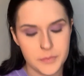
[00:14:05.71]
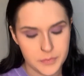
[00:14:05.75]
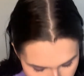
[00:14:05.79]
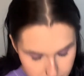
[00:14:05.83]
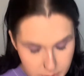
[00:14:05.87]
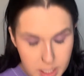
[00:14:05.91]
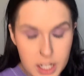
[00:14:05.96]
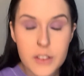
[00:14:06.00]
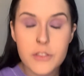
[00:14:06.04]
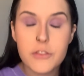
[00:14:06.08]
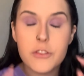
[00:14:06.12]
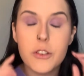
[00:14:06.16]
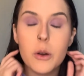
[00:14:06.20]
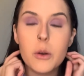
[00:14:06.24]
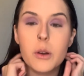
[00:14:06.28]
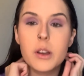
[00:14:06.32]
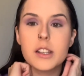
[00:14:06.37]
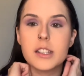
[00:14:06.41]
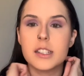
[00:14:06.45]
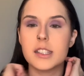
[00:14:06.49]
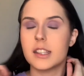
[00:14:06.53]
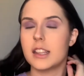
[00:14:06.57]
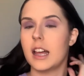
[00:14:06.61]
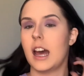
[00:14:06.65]
I'm gonna
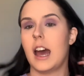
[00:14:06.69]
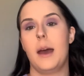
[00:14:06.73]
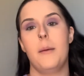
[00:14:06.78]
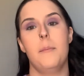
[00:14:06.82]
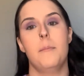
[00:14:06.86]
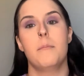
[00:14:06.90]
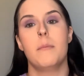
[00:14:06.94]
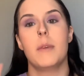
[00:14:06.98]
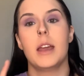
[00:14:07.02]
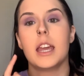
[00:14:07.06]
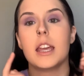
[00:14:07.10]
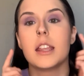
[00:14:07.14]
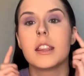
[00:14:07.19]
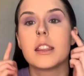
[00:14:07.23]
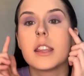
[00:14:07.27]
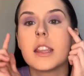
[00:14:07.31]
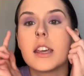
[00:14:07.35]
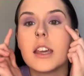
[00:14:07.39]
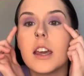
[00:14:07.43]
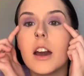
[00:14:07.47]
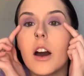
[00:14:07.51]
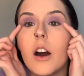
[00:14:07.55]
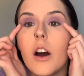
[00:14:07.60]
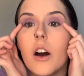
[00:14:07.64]
focus that
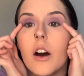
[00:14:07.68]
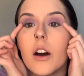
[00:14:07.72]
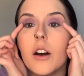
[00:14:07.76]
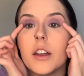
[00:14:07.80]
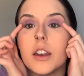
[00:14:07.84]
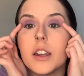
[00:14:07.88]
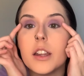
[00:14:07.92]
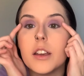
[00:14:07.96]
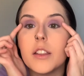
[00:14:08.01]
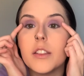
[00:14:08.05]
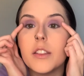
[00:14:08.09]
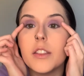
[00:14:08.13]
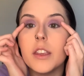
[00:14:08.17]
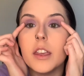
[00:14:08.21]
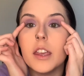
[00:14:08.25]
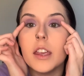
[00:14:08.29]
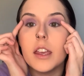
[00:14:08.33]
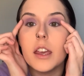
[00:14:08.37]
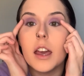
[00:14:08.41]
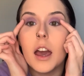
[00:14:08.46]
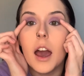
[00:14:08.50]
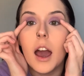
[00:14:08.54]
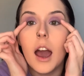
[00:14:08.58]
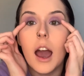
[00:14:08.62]
mainly on
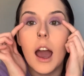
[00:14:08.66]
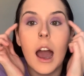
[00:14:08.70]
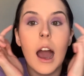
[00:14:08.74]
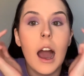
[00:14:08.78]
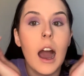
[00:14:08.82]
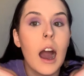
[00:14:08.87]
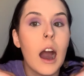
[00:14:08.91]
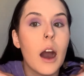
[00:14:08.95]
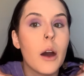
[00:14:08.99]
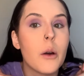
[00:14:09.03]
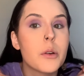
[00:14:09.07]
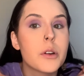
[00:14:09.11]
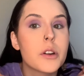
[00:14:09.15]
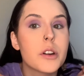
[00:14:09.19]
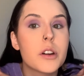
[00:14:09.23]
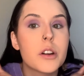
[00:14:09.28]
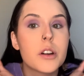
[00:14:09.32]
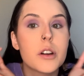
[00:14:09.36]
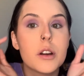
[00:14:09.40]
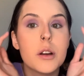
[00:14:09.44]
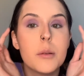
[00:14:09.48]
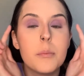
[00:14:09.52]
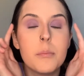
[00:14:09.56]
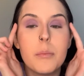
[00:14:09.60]
the
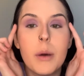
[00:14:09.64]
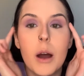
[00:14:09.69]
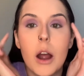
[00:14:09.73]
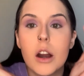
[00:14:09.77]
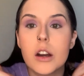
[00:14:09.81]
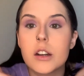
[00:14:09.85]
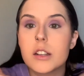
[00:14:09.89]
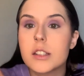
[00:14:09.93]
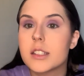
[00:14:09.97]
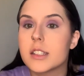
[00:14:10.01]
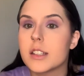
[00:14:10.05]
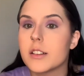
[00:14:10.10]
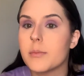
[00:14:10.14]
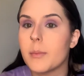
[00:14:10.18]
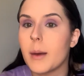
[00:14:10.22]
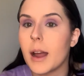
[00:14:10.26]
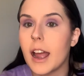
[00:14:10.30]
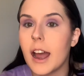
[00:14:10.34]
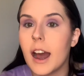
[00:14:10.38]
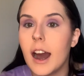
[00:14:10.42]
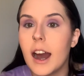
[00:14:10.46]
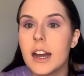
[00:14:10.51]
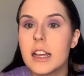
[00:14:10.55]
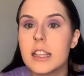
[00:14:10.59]
outer parts of
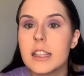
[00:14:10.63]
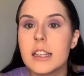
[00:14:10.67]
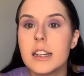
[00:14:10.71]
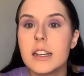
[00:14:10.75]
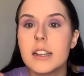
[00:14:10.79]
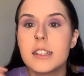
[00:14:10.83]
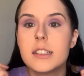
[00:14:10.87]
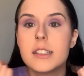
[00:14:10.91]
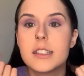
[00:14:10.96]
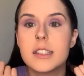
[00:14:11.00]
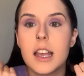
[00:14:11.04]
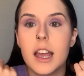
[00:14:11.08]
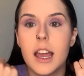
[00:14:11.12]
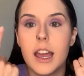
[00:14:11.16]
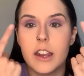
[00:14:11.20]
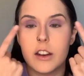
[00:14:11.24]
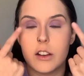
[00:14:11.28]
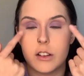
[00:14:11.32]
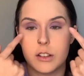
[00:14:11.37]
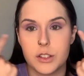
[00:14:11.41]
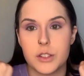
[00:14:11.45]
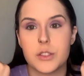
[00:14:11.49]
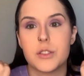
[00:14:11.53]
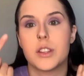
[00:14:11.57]
my eyelids and
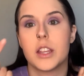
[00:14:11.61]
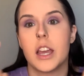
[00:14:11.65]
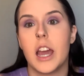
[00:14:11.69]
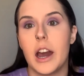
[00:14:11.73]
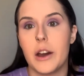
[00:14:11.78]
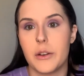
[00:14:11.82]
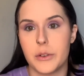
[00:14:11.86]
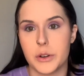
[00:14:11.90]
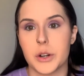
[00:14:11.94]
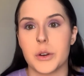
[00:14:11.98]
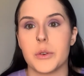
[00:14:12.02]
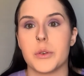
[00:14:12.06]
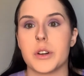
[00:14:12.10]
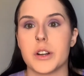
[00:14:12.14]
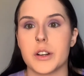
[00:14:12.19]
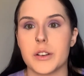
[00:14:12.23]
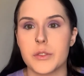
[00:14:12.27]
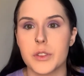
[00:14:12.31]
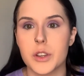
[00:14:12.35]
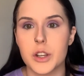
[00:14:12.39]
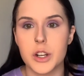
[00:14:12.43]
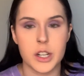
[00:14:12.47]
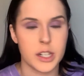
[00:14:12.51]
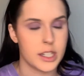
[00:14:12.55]
also the outer corner
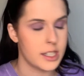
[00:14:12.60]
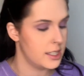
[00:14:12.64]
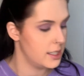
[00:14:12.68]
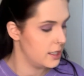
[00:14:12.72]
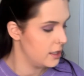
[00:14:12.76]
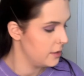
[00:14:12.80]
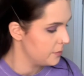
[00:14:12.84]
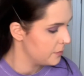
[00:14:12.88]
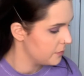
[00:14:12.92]
of the crease.